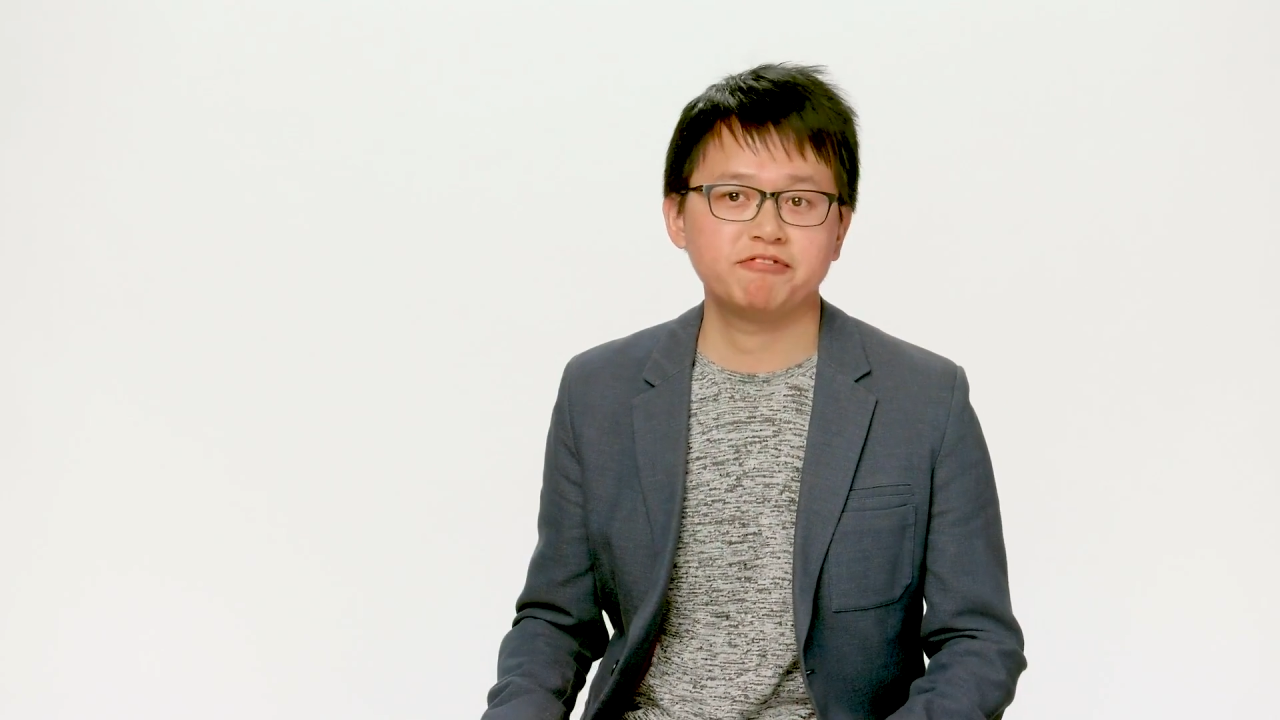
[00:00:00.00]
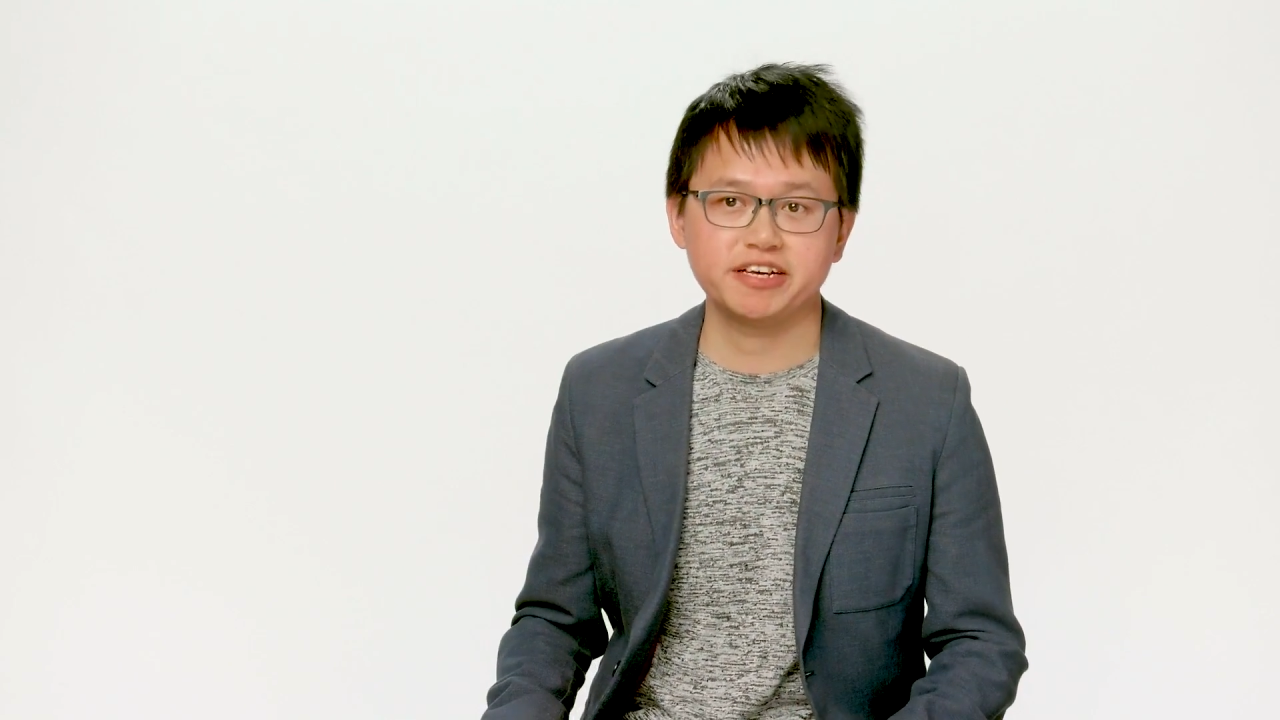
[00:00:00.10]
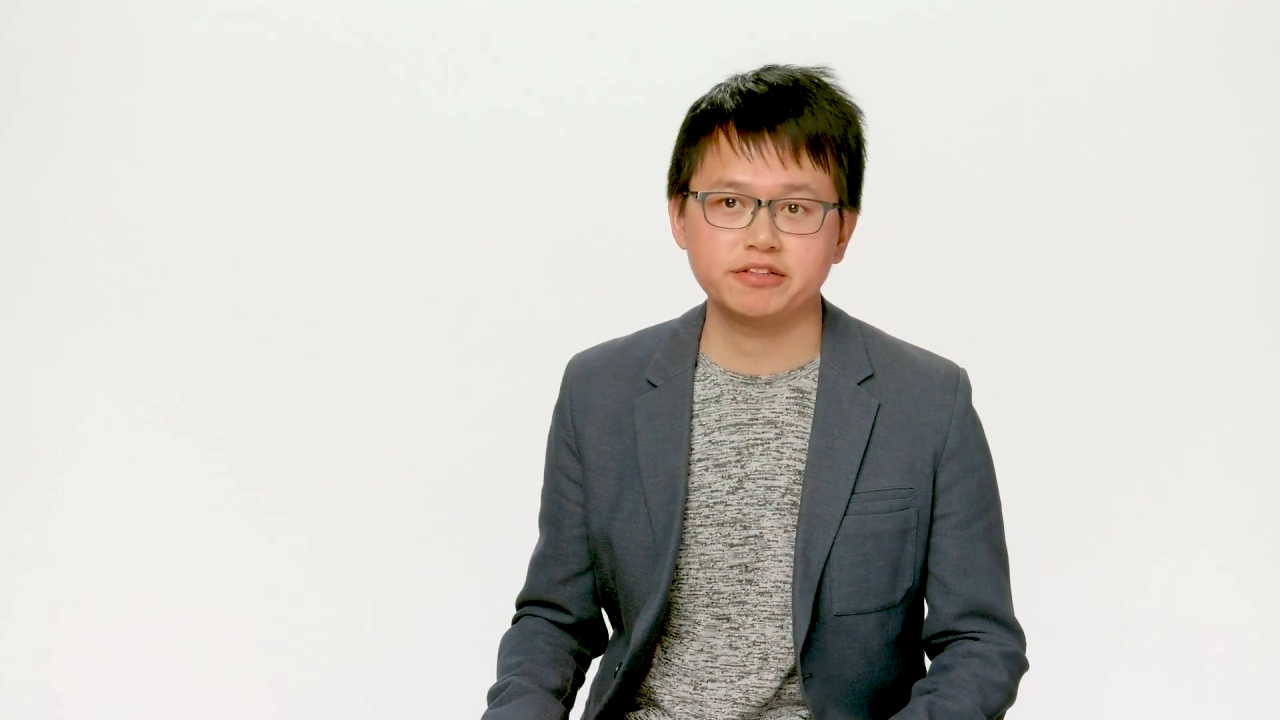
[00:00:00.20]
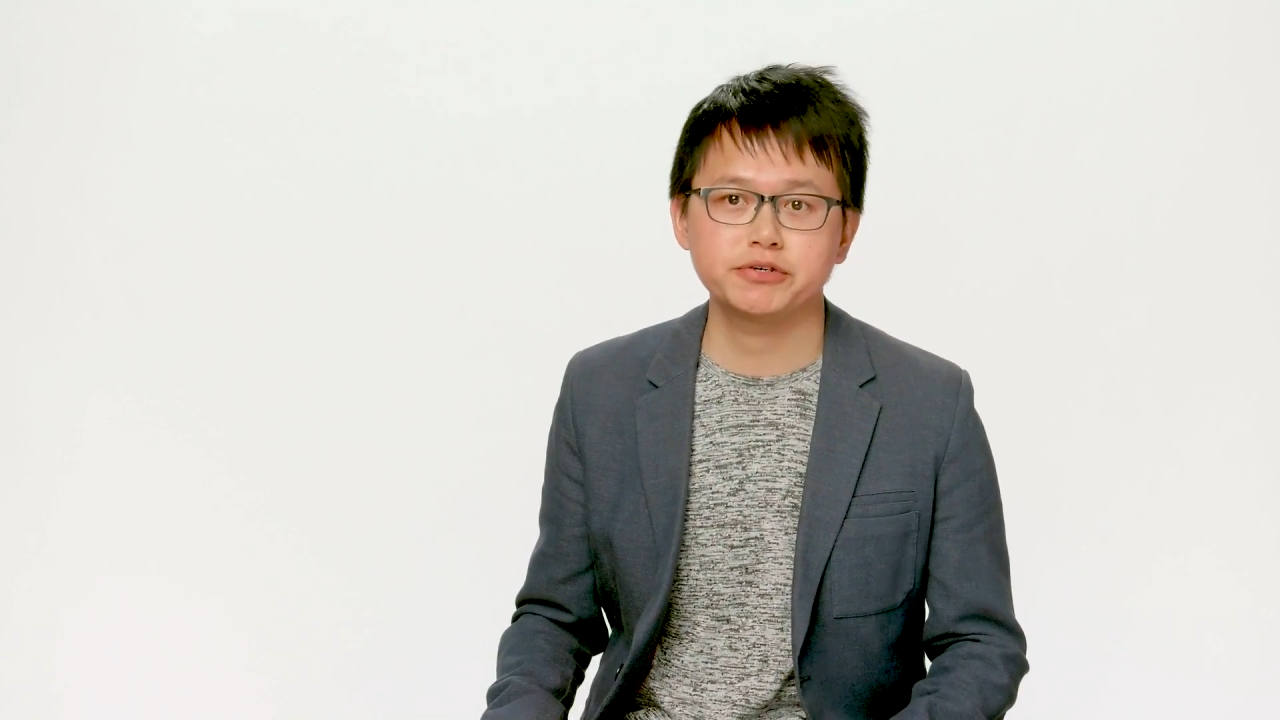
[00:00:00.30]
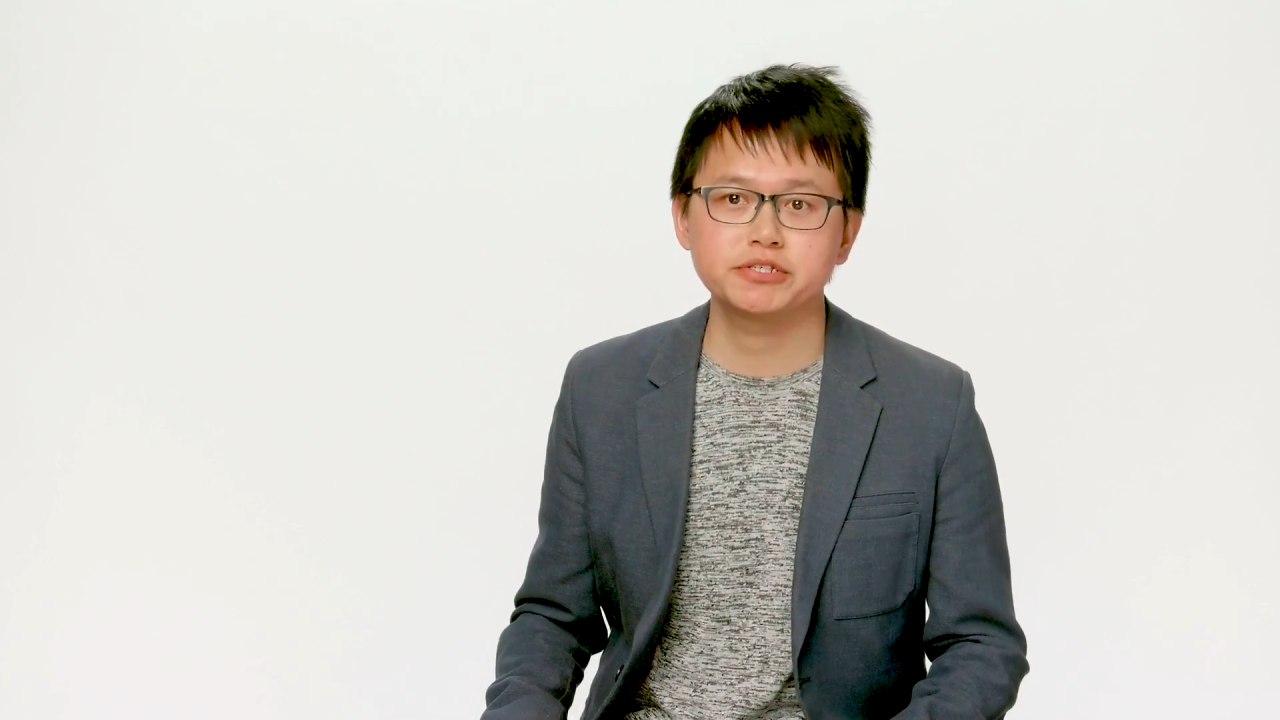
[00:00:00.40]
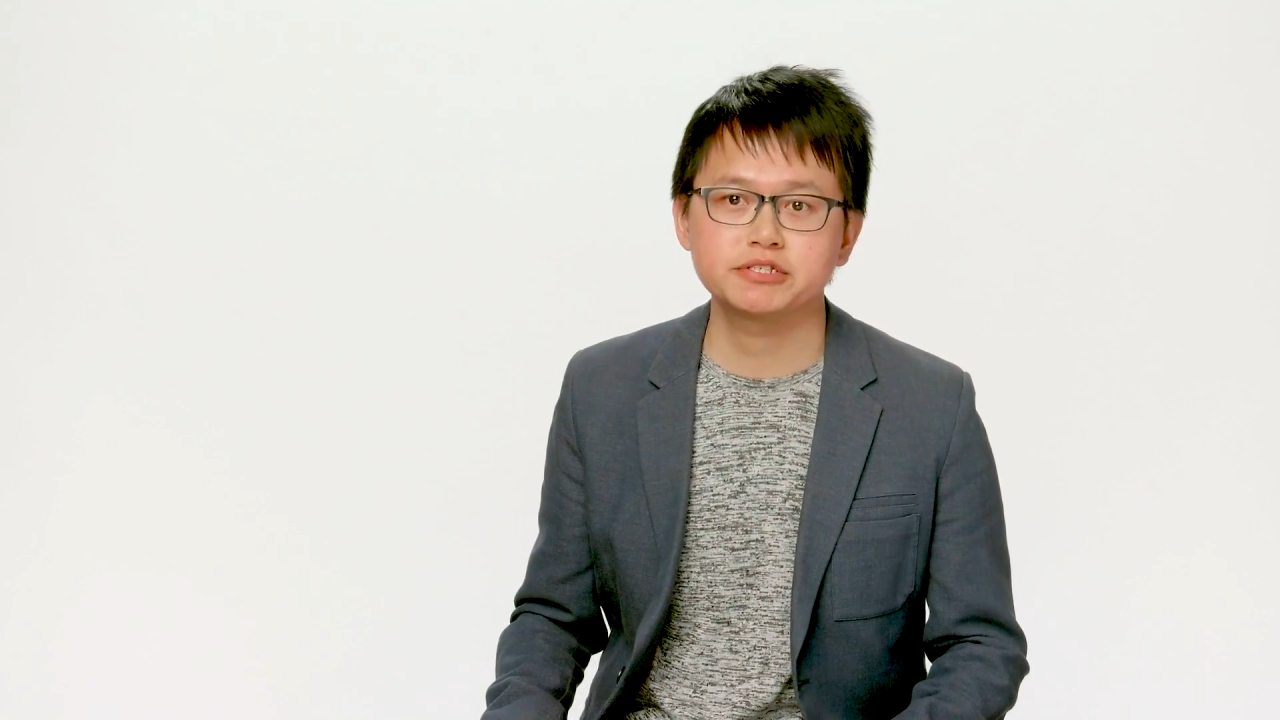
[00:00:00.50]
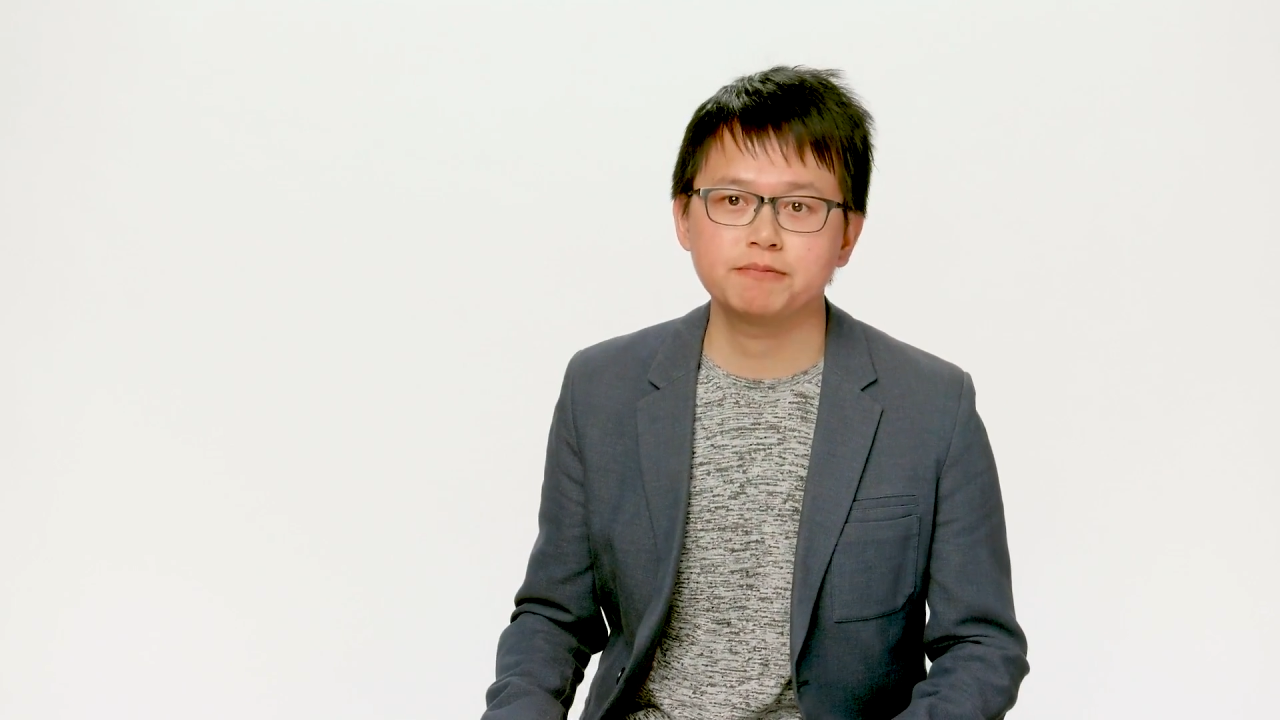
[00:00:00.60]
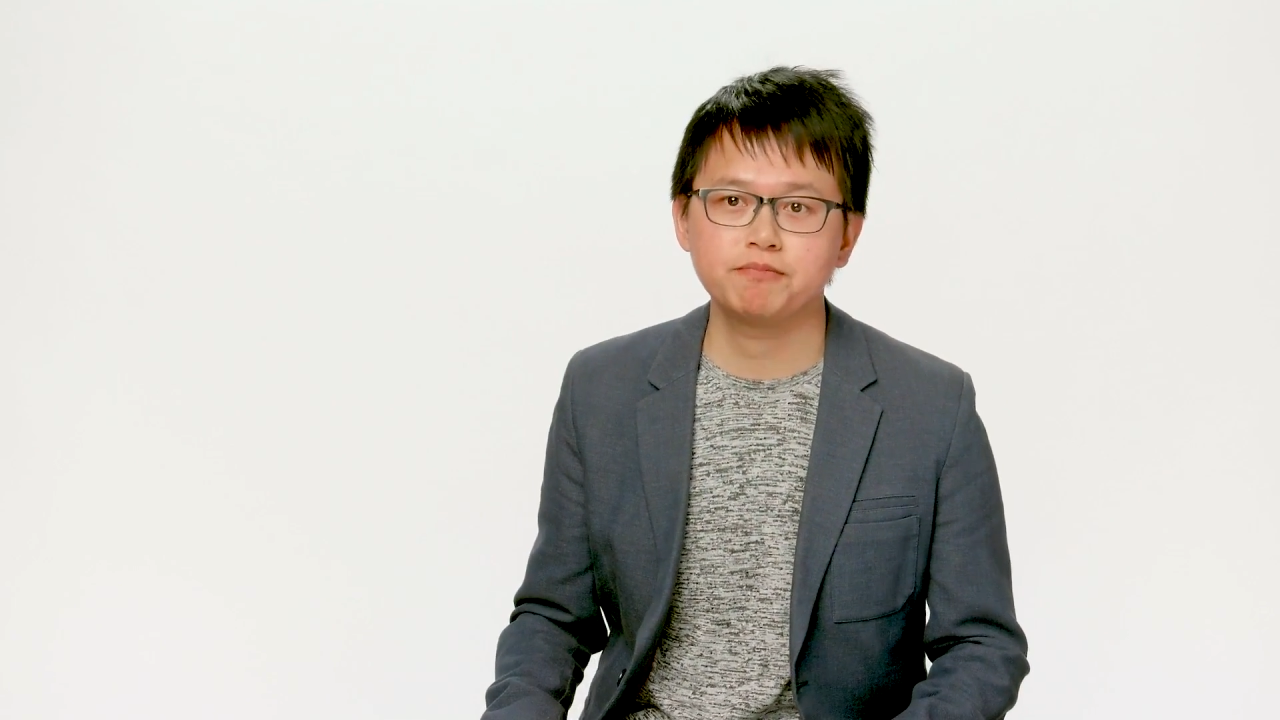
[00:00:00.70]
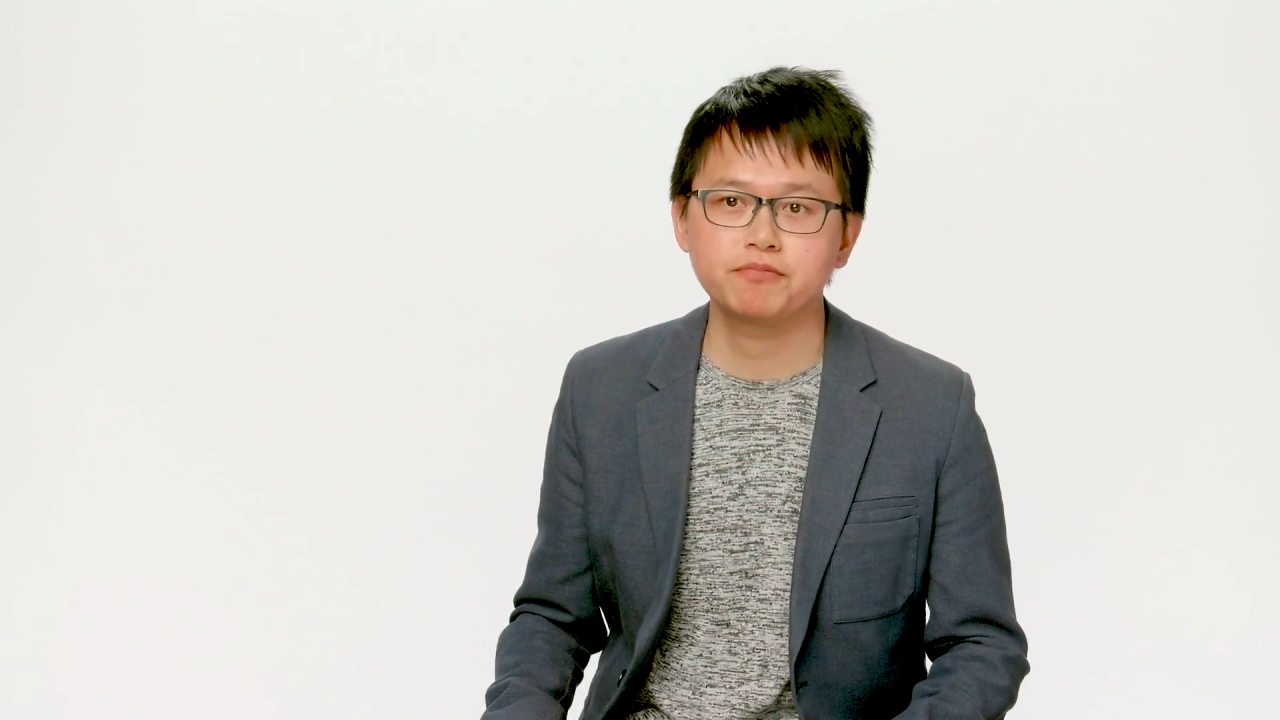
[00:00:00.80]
failures.